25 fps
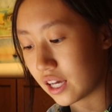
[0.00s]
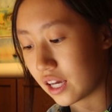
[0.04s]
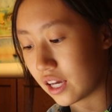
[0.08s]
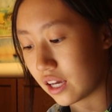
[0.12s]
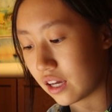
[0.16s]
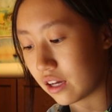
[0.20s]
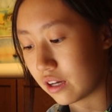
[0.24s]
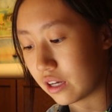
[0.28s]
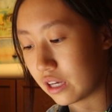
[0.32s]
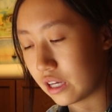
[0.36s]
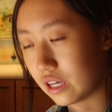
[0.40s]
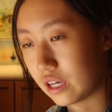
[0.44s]

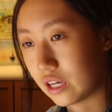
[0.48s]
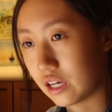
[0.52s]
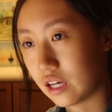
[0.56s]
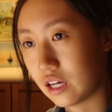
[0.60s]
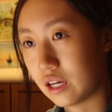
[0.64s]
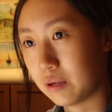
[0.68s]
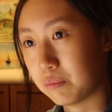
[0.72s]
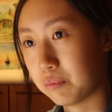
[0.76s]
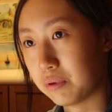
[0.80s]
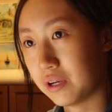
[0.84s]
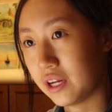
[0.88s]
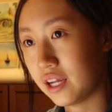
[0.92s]
a
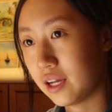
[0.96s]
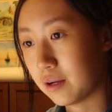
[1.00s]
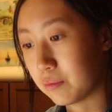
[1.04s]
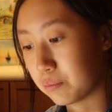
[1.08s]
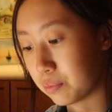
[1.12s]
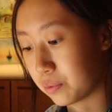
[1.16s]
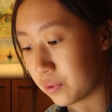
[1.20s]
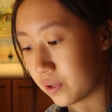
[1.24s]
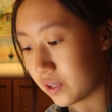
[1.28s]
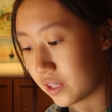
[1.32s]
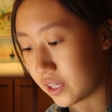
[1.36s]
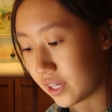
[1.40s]
pretty
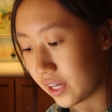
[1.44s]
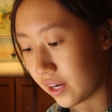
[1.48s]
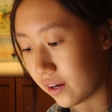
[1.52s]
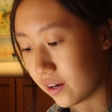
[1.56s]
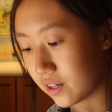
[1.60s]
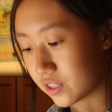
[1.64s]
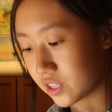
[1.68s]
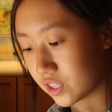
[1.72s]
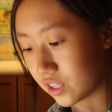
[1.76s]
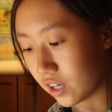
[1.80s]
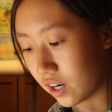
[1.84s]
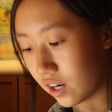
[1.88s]
important
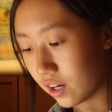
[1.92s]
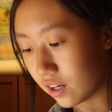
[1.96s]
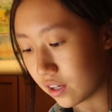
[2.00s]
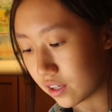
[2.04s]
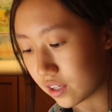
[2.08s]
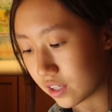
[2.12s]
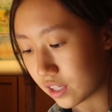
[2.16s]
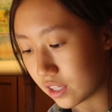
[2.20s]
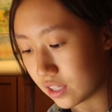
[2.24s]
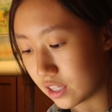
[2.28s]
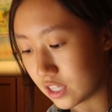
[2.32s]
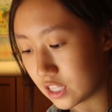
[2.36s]
character
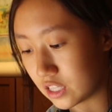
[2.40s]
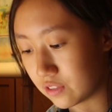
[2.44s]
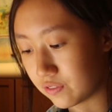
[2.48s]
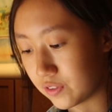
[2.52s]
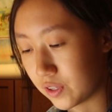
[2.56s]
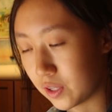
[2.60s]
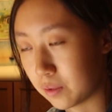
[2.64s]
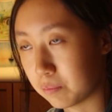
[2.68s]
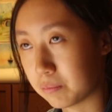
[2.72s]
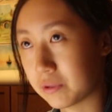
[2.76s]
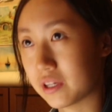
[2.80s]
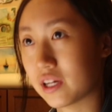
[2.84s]
arc in this
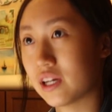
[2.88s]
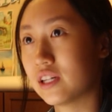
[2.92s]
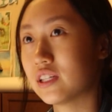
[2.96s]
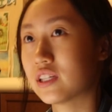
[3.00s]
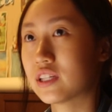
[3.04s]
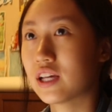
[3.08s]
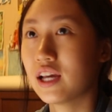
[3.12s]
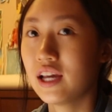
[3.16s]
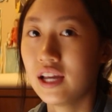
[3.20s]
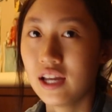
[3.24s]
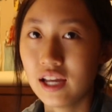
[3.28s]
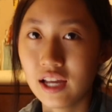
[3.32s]
film, because